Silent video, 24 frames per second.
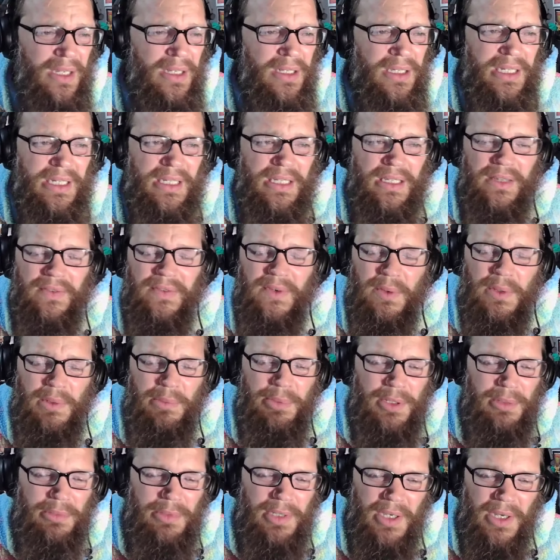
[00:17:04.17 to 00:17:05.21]
Like if you want to
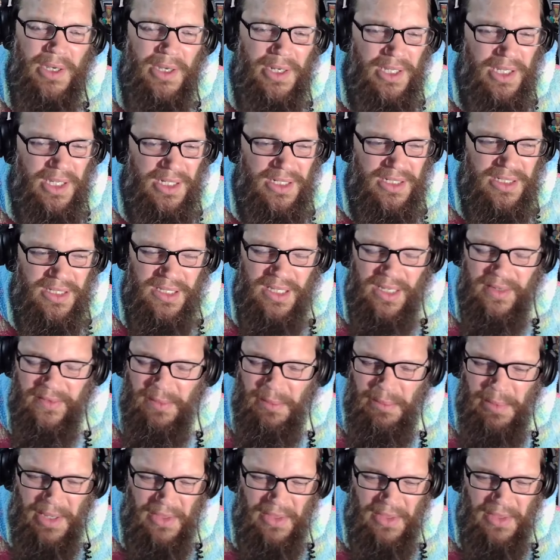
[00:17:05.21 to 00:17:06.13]
put them in the audience, give them